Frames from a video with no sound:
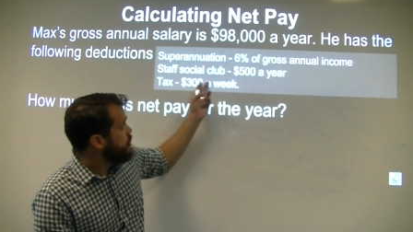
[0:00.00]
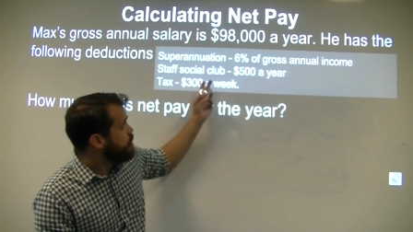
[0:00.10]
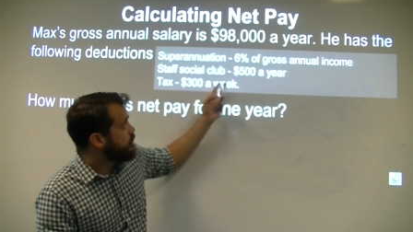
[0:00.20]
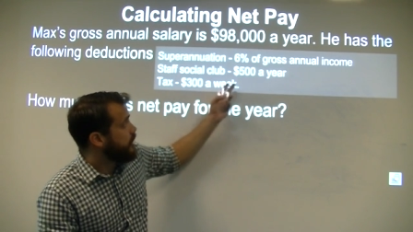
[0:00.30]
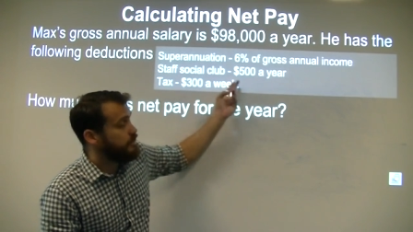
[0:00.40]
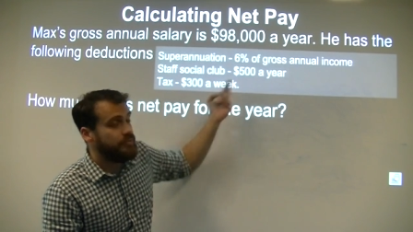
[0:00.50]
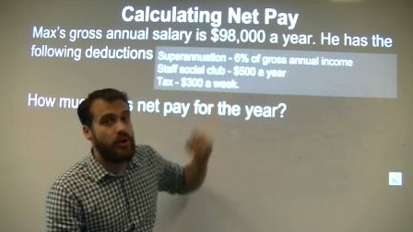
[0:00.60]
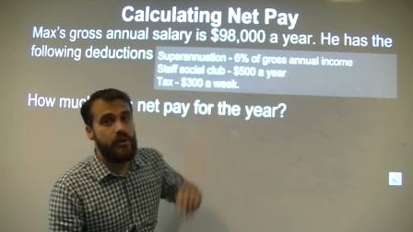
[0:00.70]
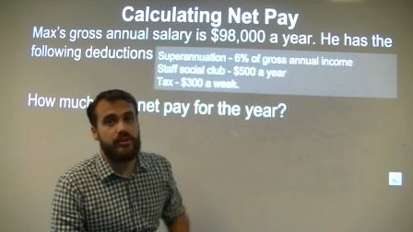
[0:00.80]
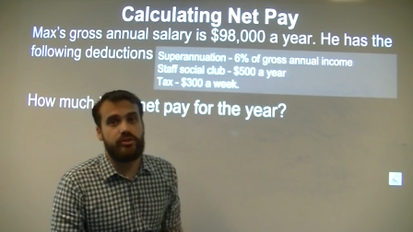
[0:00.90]
social club is
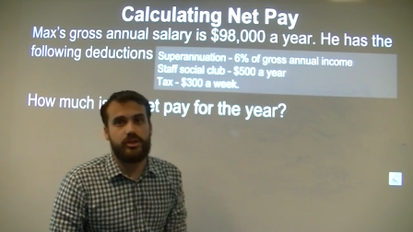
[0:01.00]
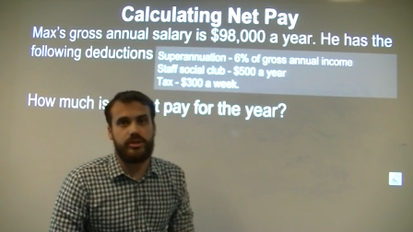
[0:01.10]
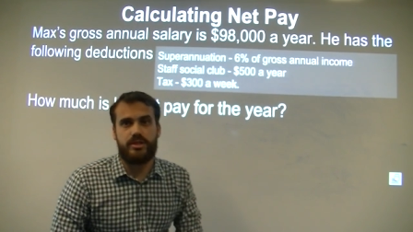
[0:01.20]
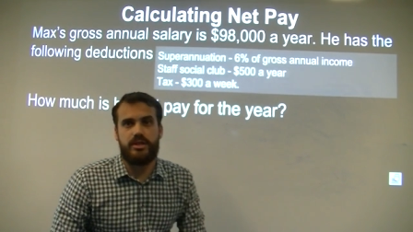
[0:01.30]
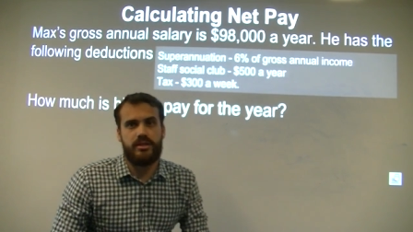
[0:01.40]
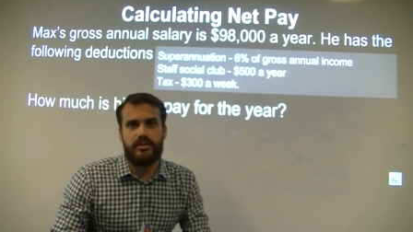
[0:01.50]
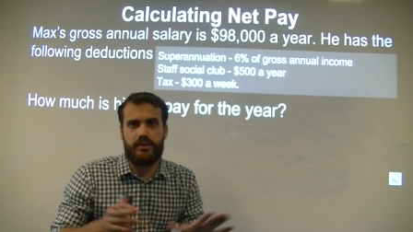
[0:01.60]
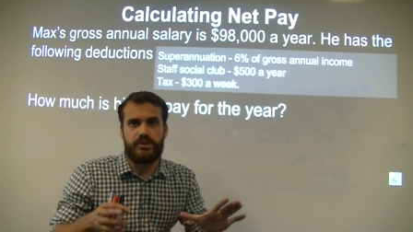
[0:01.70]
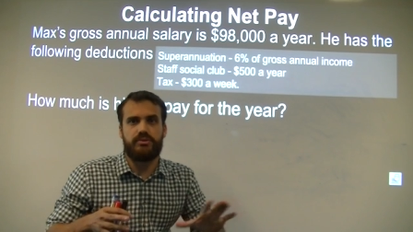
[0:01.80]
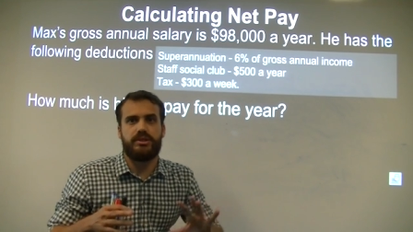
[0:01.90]
$500 a year. That
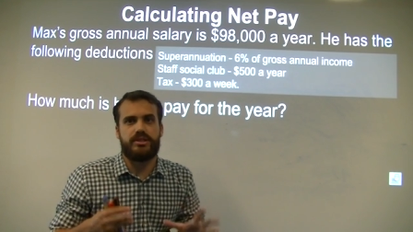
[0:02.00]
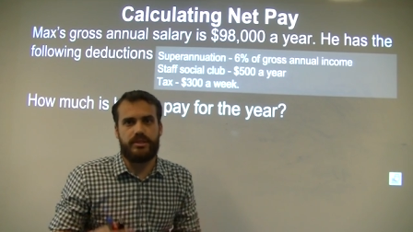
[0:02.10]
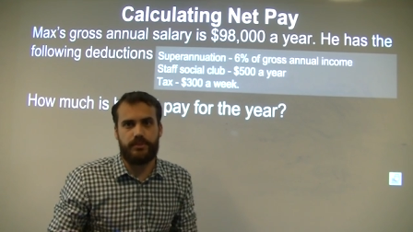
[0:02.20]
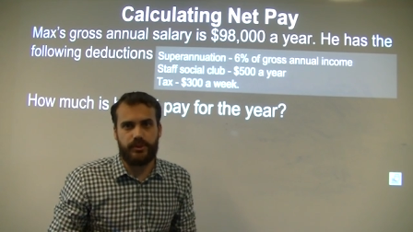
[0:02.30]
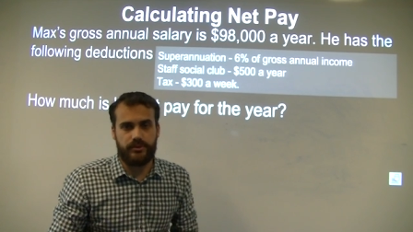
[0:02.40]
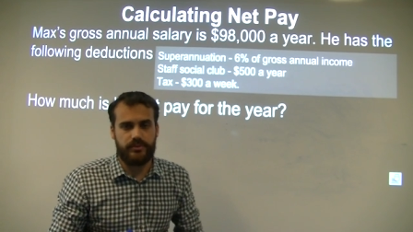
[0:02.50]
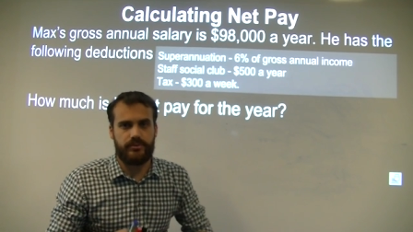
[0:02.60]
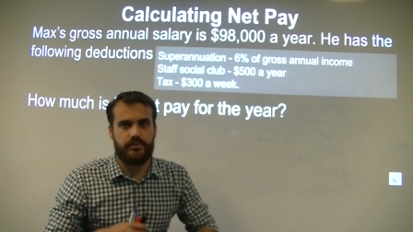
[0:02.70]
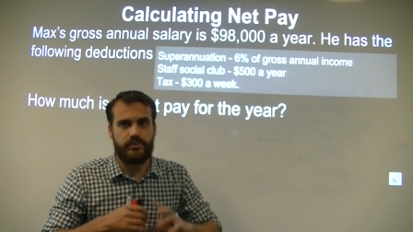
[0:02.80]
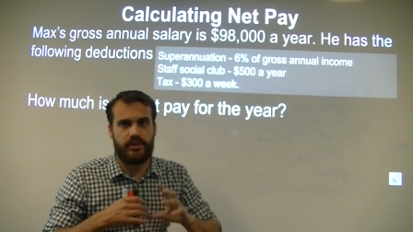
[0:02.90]
one's really simple.
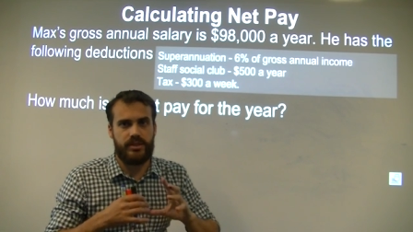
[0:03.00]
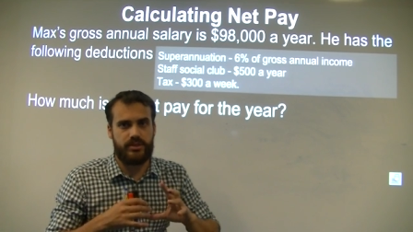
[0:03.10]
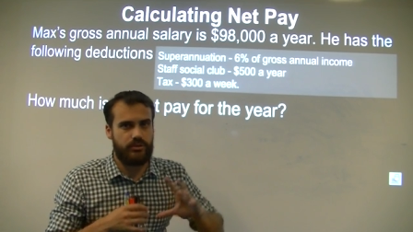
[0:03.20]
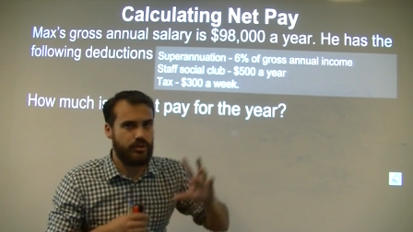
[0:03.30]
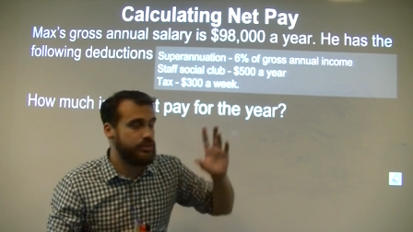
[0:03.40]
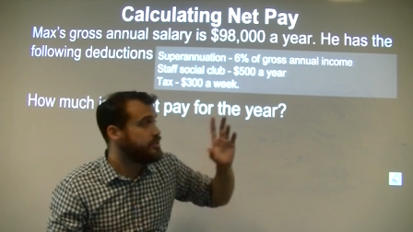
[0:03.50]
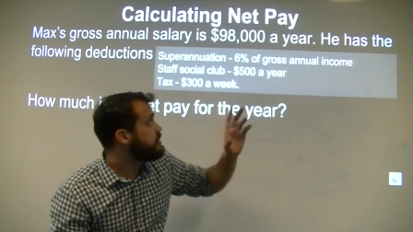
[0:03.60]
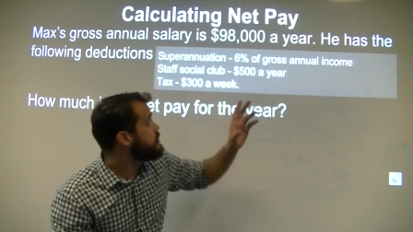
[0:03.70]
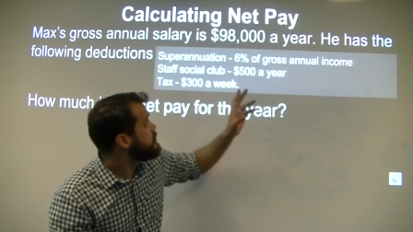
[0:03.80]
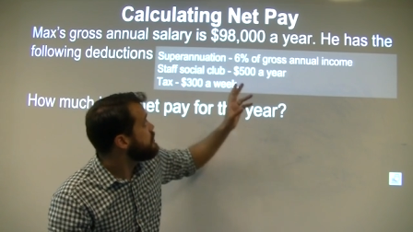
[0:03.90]
His
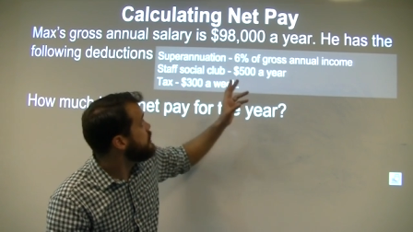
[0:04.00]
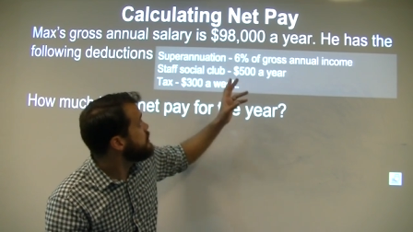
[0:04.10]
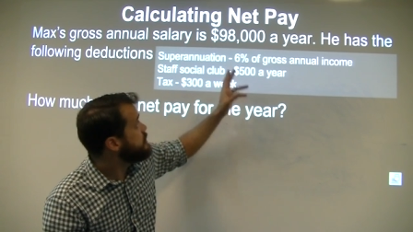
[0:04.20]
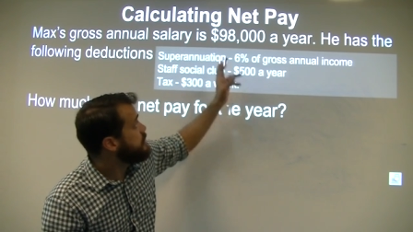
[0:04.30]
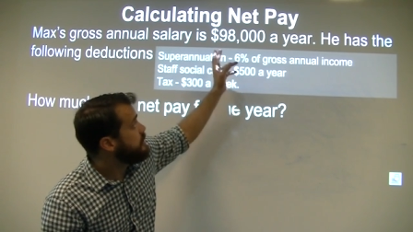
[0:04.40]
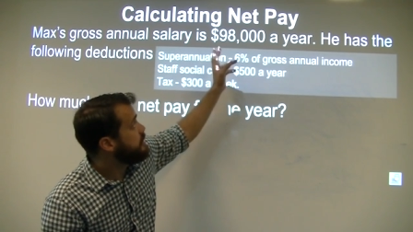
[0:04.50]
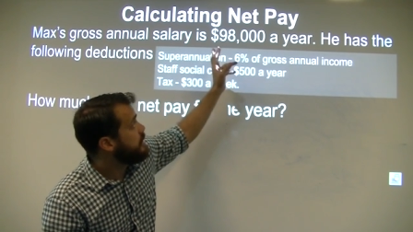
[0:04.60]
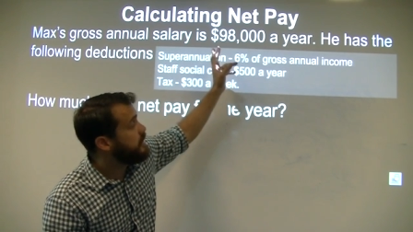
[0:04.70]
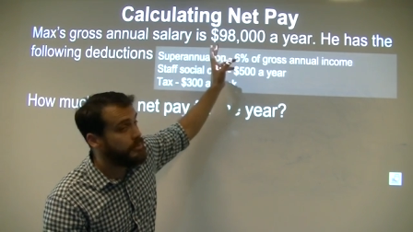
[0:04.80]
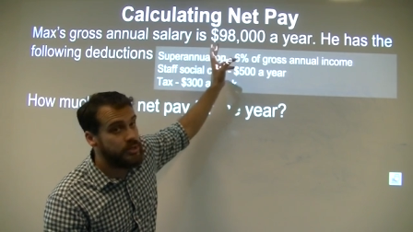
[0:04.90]
gross, his
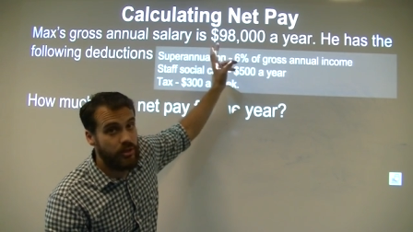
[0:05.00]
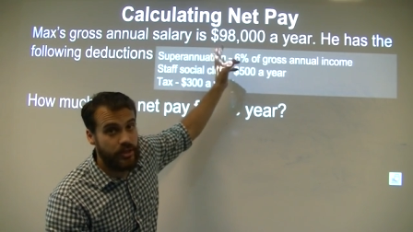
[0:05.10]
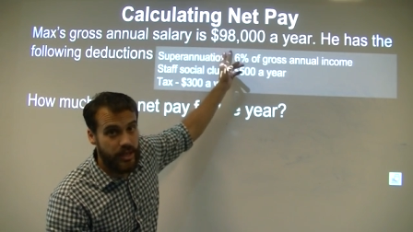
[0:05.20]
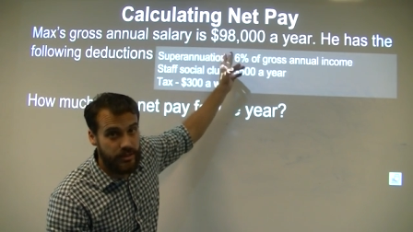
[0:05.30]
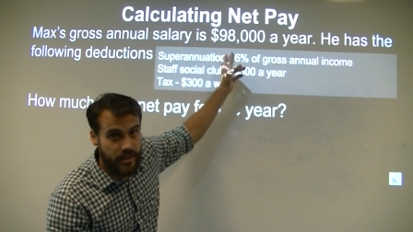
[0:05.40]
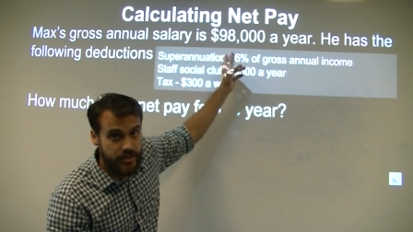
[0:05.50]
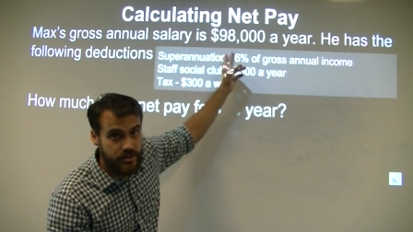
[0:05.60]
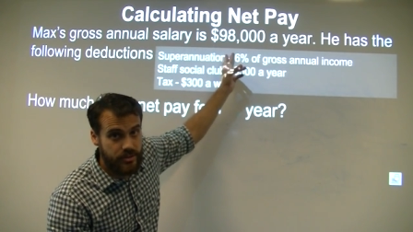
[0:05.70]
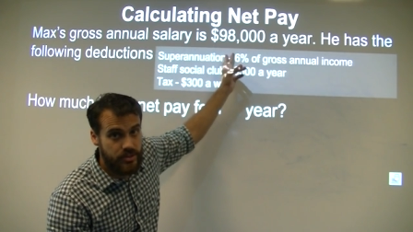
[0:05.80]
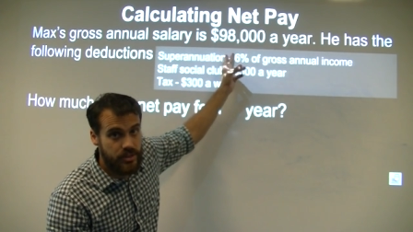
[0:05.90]
income is $98,000
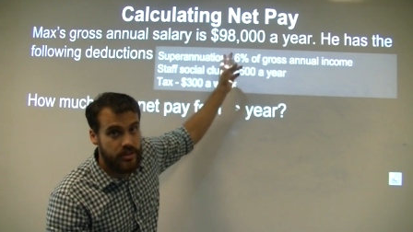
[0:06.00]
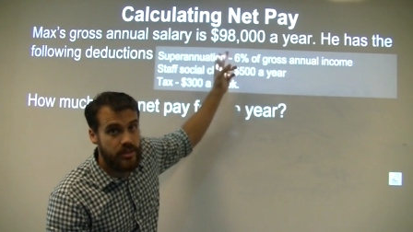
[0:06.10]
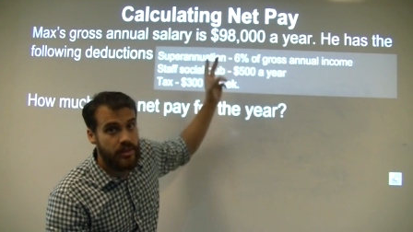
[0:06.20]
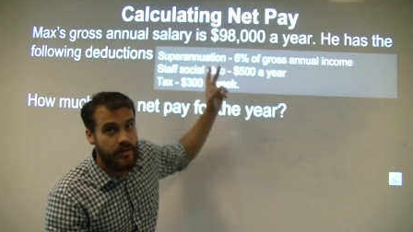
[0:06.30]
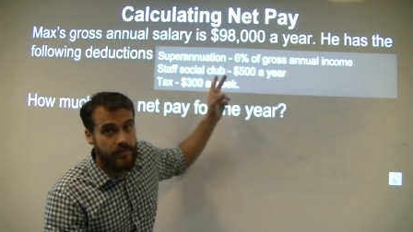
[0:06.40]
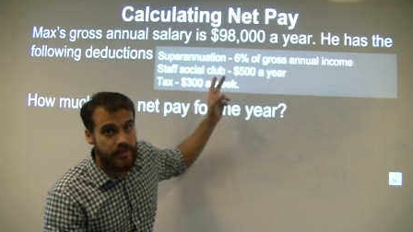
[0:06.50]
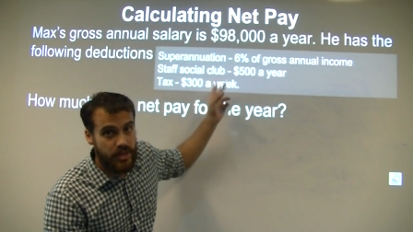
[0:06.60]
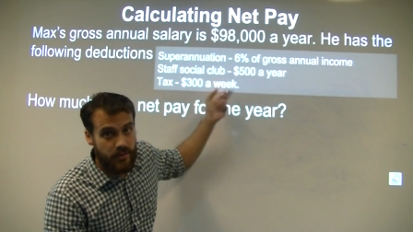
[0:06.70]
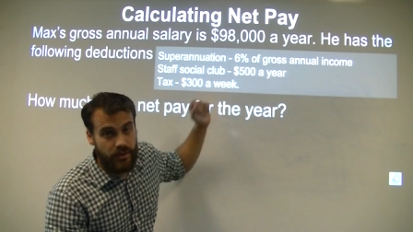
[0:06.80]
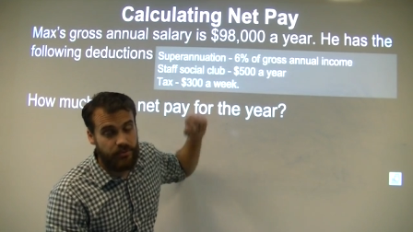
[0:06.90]
a year.
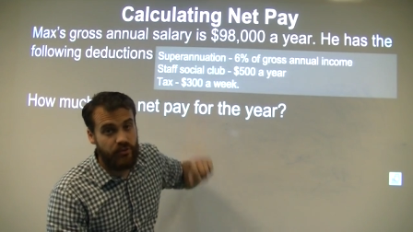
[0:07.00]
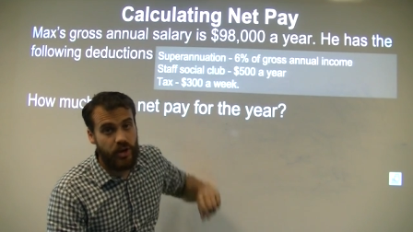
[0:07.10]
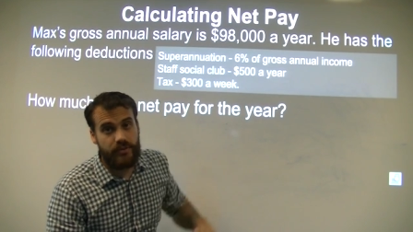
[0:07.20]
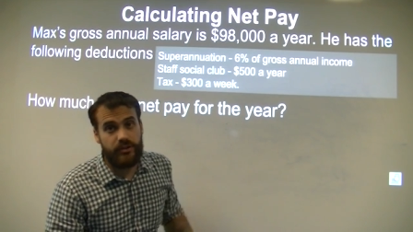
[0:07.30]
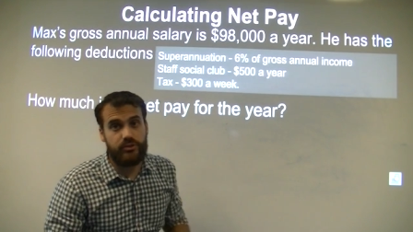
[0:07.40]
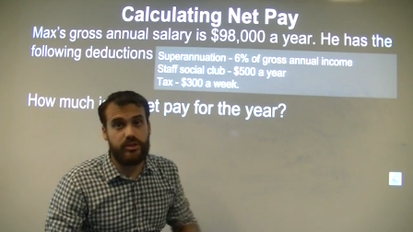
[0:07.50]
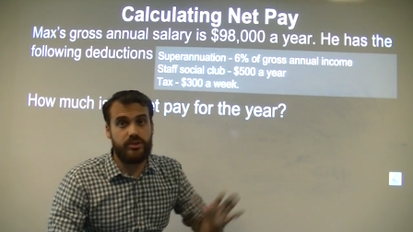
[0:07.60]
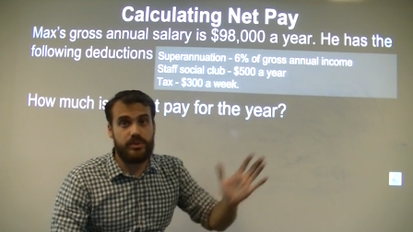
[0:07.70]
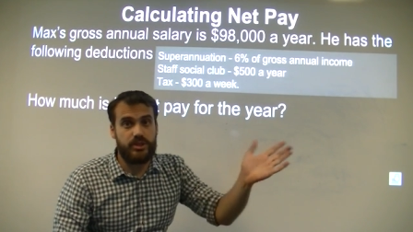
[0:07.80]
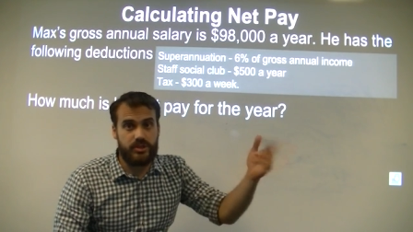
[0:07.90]
Staff club's $500,
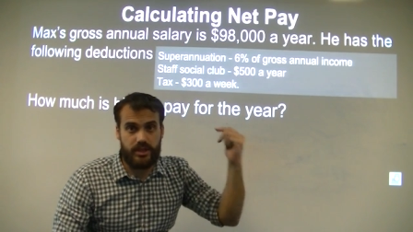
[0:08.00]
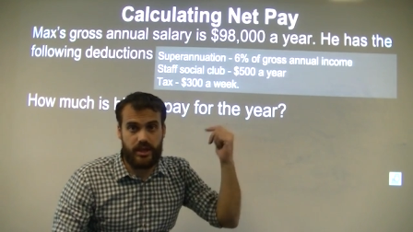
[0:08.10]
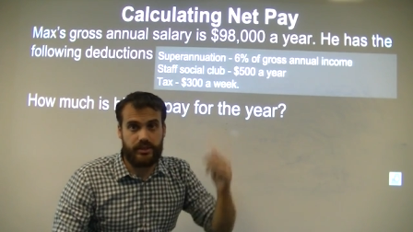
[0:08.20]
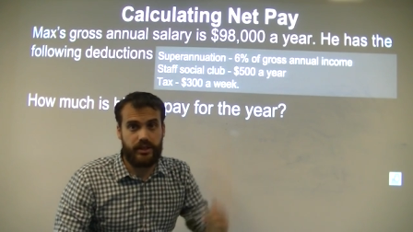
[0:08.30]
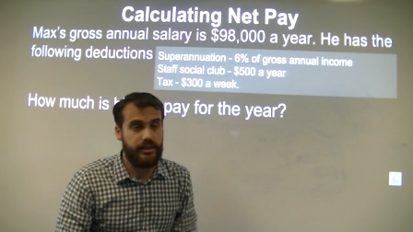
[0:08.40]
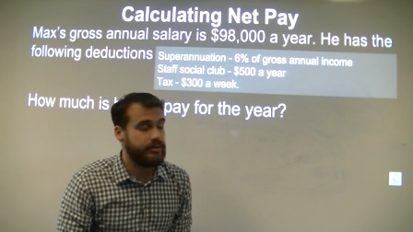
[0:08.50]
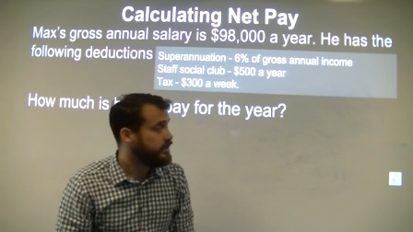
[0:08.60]
we'll just deduct that.